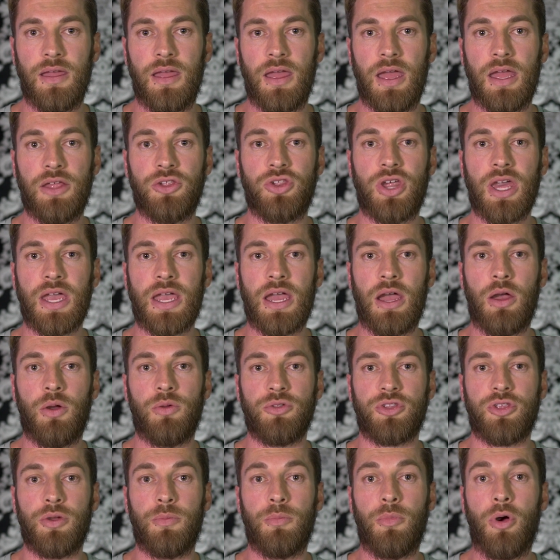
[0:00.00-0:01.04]
and check
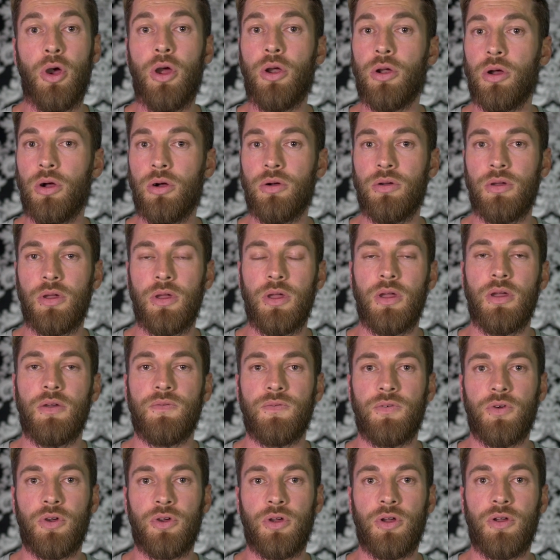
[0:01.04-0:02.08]
out tomorrow
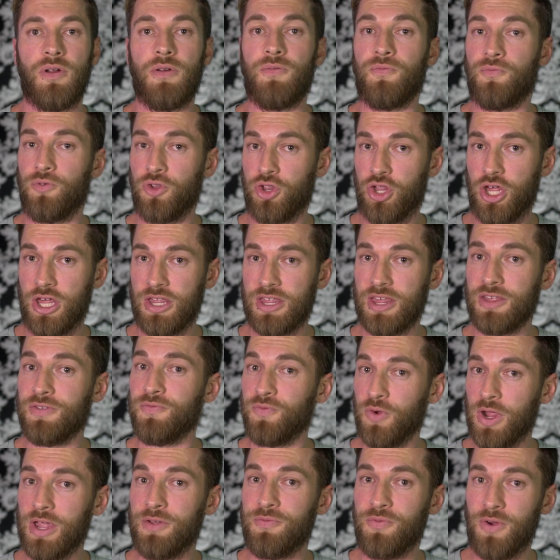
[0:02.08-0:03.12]
for Jesus
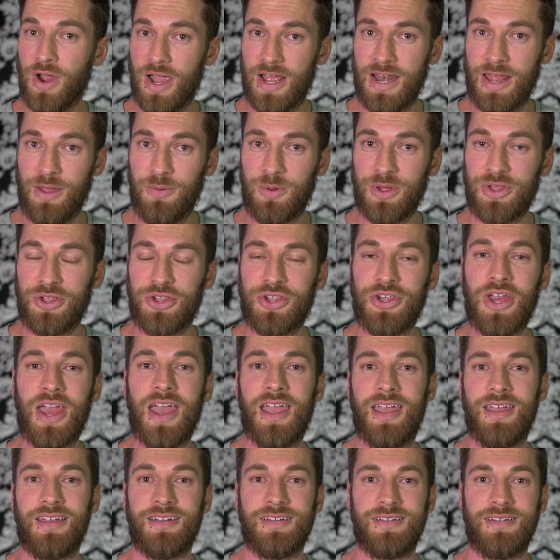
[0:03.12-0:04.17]
Freak Friday with
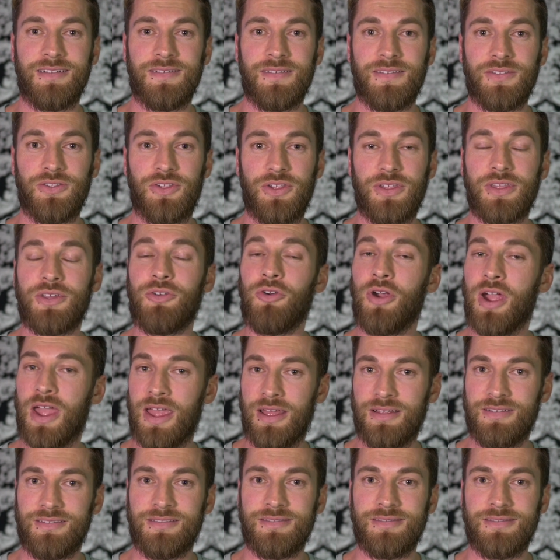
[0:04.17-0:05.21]
Shay. She's
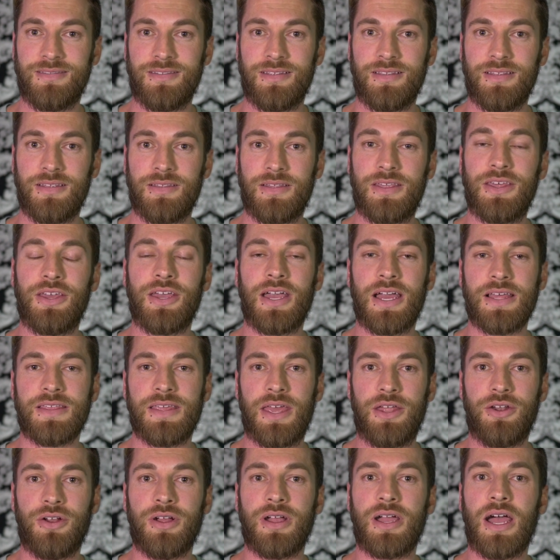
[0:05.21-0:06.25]
great. See you guys
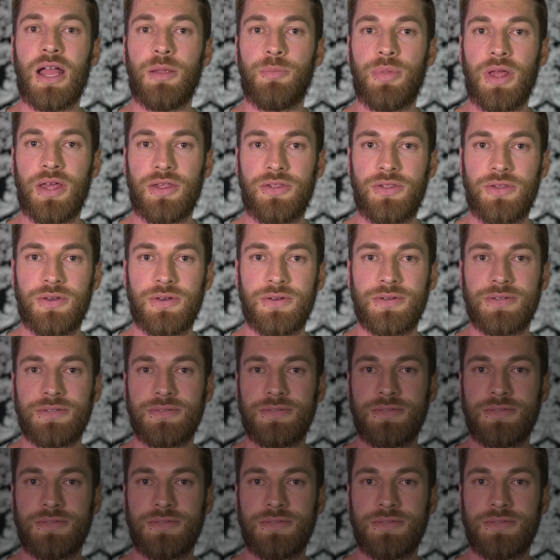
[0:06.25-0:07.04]
later, and God bless you.